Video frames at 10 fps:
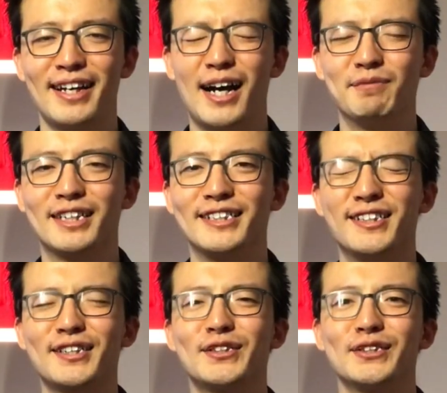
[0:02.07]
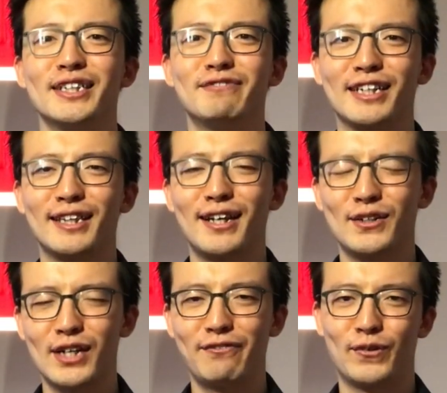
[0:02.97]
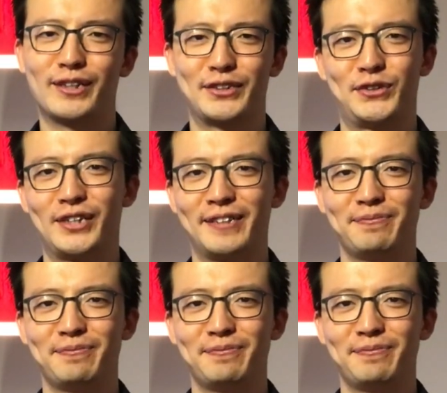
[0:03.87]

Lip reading: I'm the conductor of the Klangkraft Orchestra.